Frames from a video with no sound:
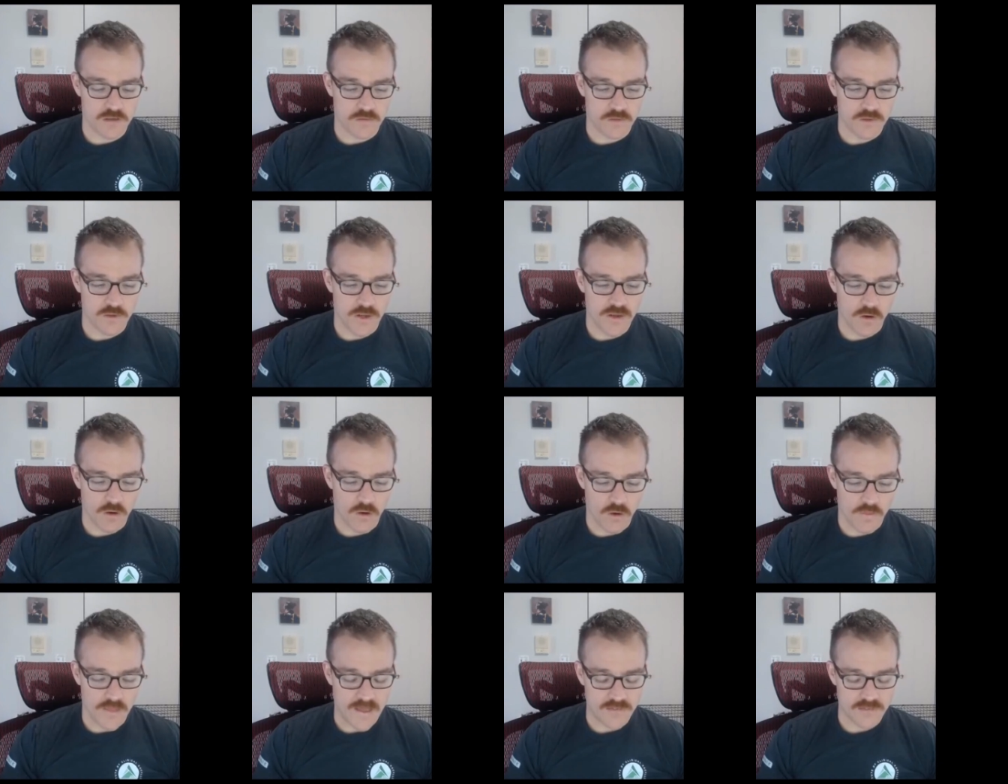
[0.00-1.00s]
Illinois,
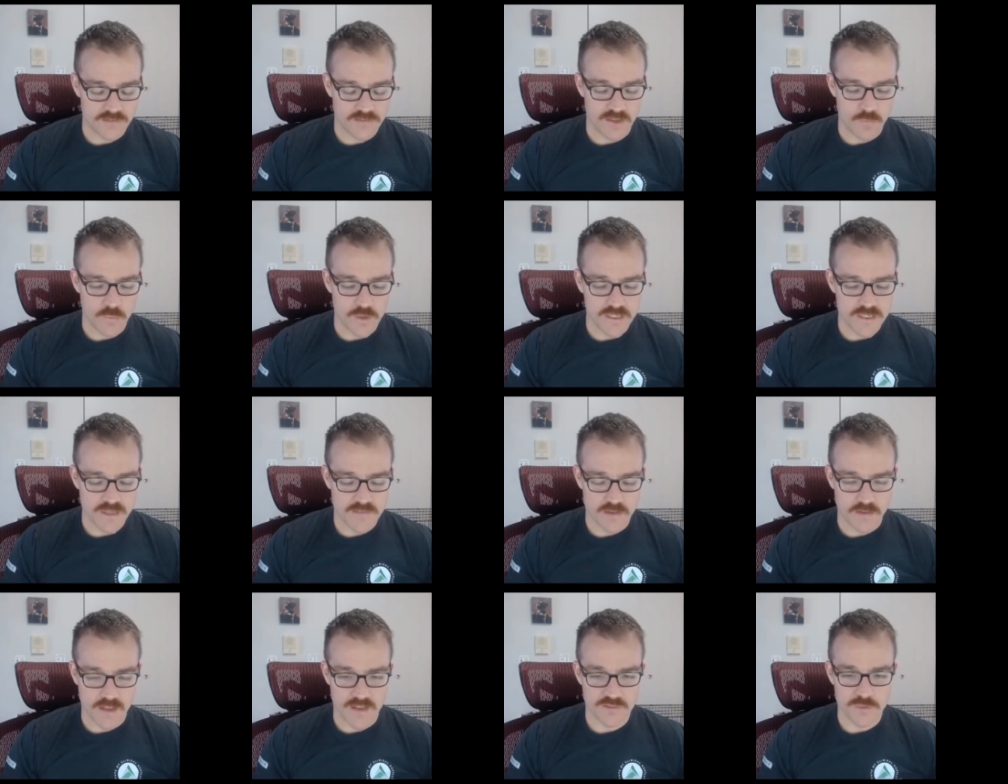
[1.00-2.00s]
all that same weekend, the
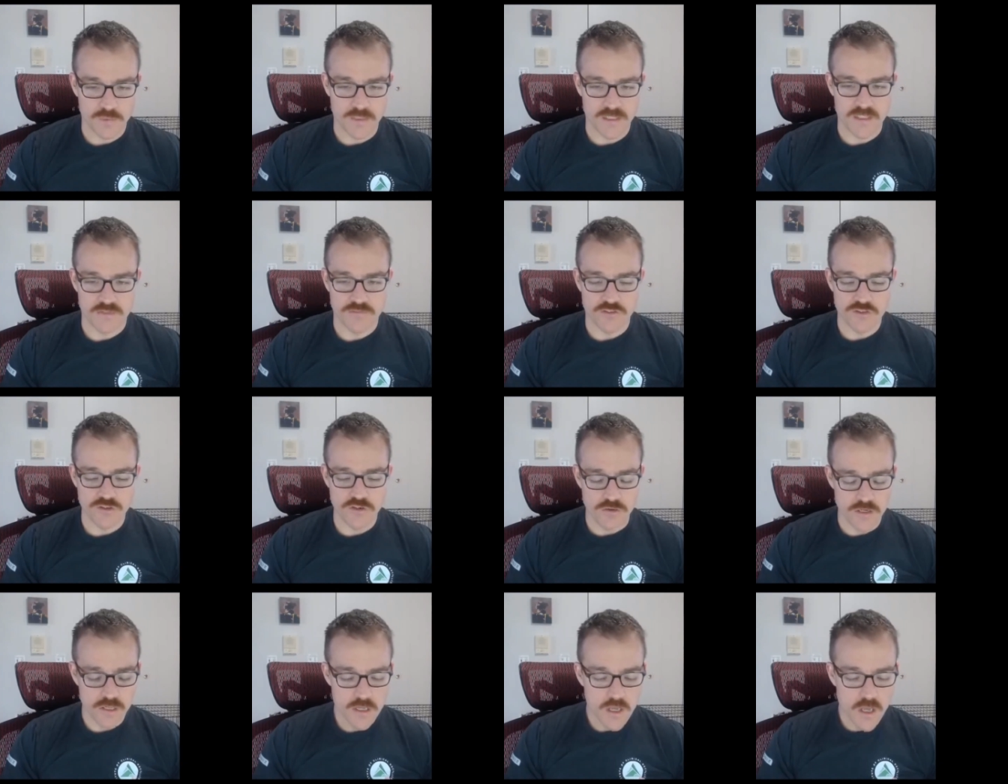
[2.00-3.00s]
last weekend of
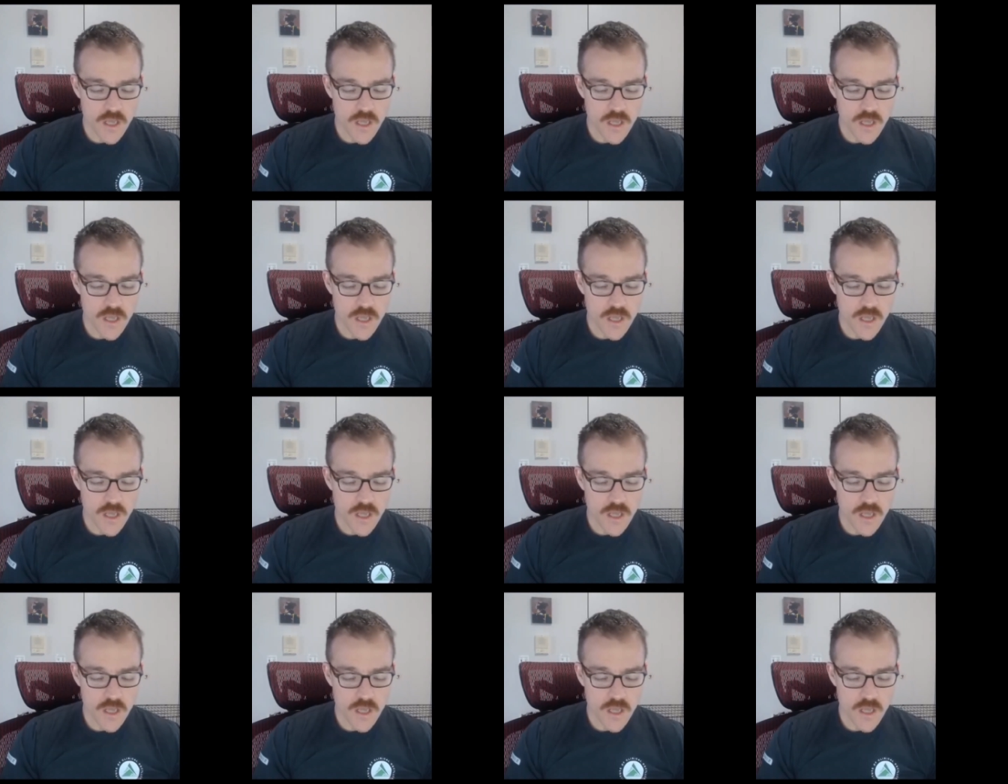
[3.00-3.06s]
June.